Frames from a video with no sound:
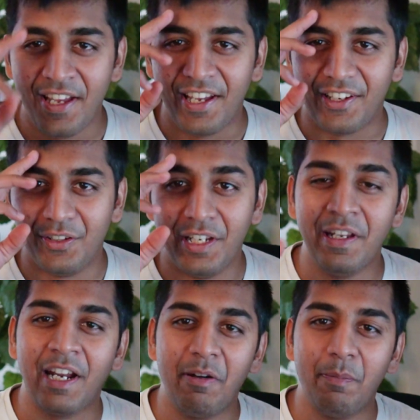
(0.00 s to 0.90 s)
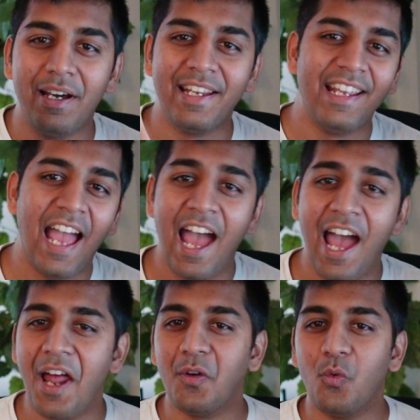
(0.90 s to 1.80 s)
Good evening everybody,
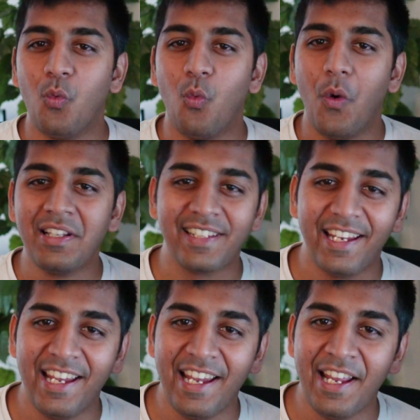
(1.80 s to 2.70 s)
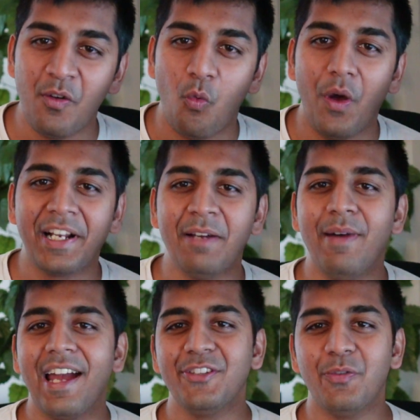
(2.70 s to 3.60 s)
and once again welcome
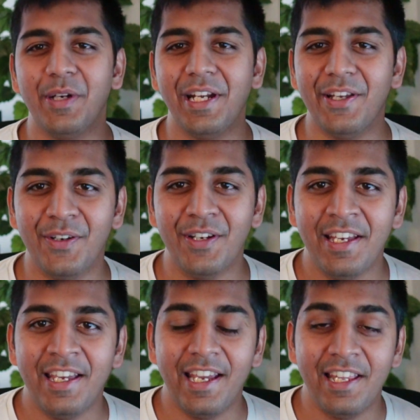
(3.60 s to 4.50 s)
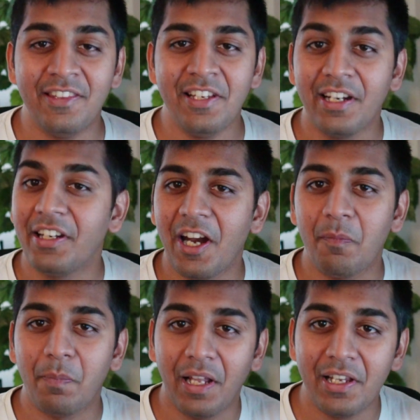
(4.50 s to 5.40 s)
back to the video. In this entire
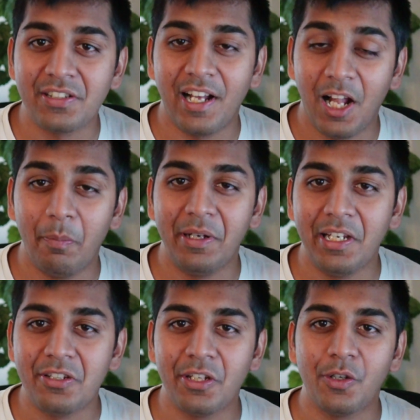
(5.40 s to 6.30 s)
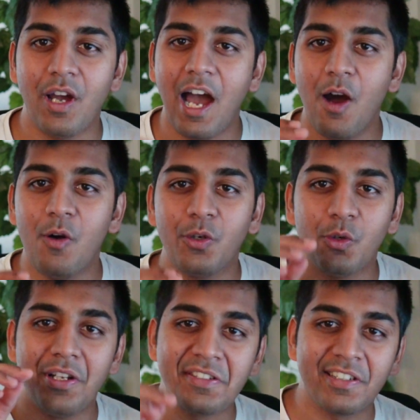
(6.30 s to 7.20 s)
playlist I'll be teaching you how to
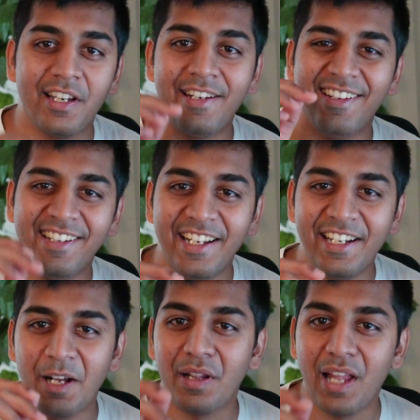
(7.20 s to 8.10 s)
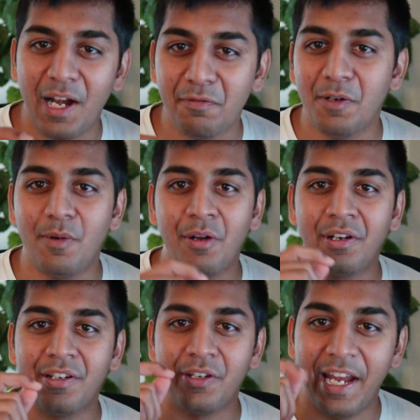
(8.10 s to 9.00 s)
design a data platform
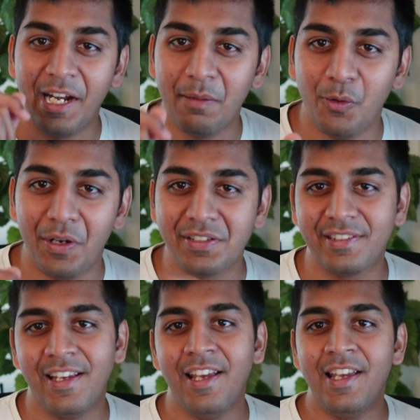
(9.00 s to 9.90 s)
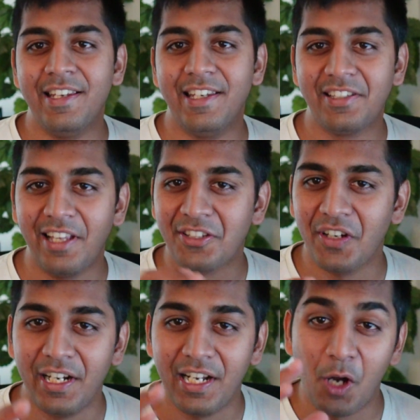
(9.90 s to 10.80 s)
on AWS. Yes, that's
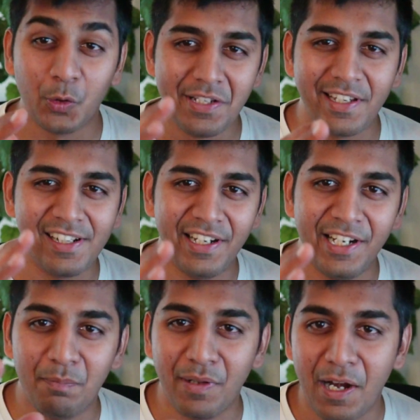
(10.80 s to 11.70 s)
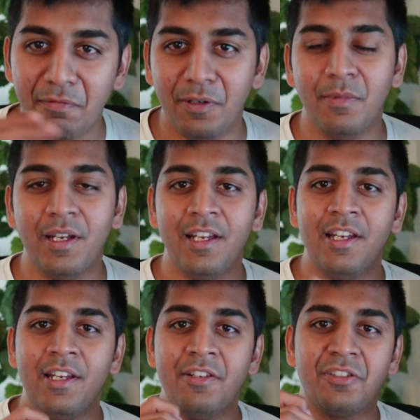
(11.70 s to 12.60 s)
right, how to design a data platform.
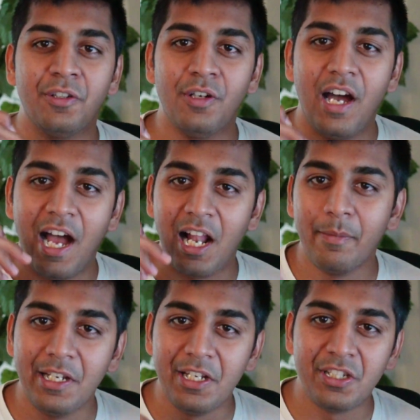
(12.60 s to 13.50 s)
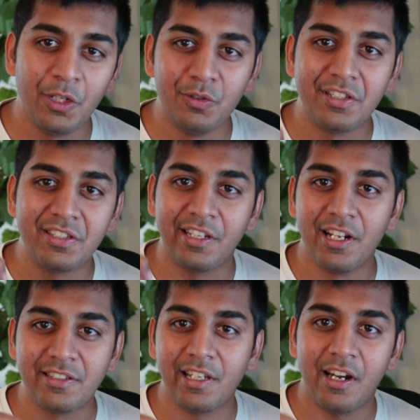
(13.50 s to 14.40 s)
So I'll be teaching you the
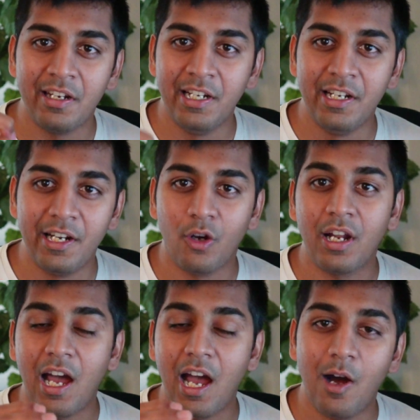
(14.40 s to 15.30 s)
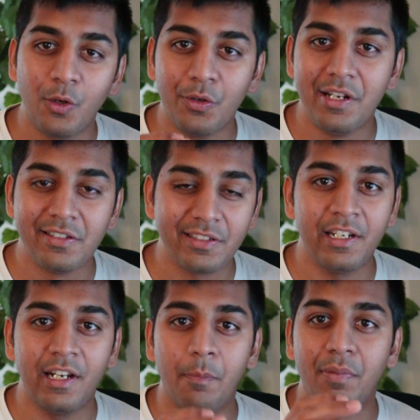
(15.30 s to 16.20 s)
skills that are needed on how to design
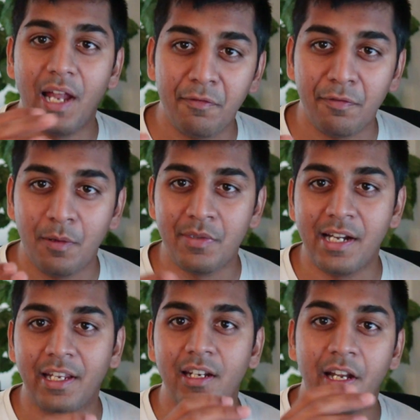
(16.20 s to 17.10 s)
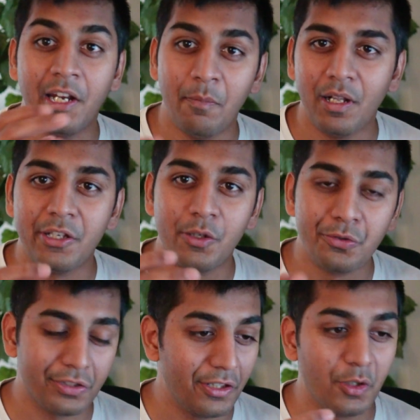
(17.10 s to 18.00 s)
a platform that can enable
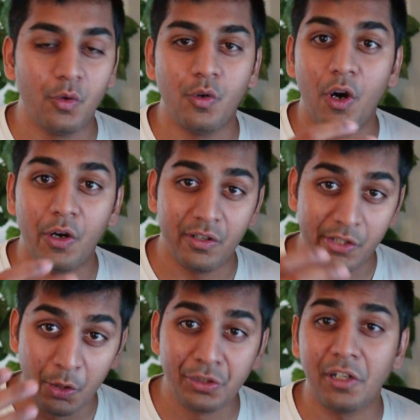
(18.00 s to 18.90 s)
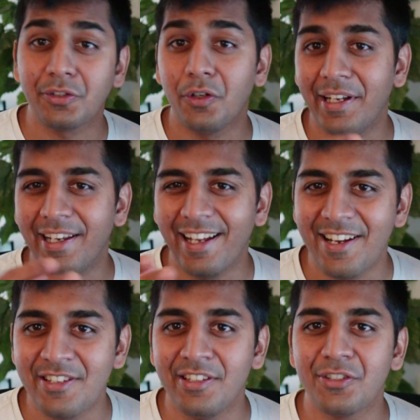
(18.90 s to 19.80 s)
users or data
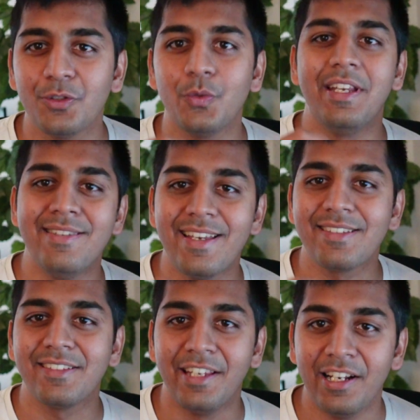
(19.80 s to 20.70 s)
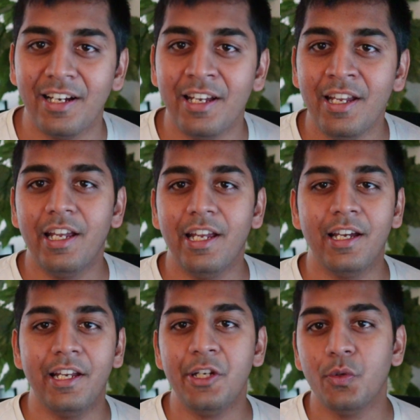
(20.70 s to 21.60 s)
engineers to ingest data
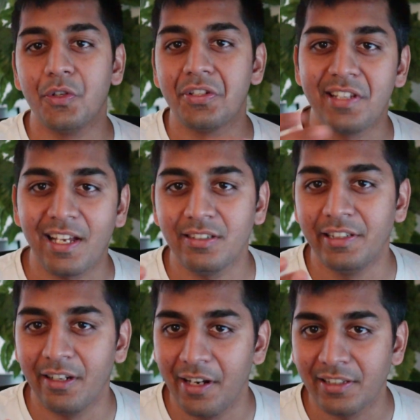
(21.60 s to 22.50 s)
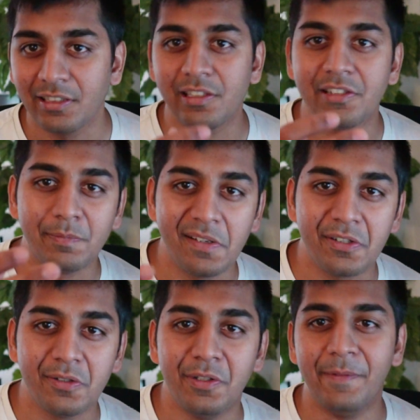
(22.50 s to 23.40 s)
into a transactional data lake such as Apache
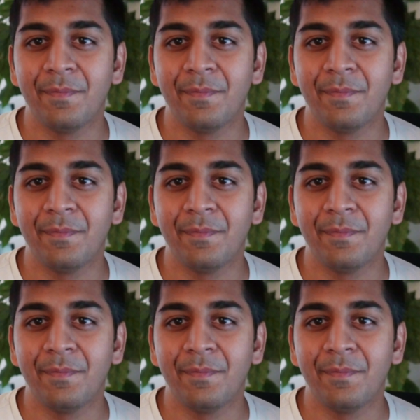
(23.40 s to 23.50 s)
Hadoop.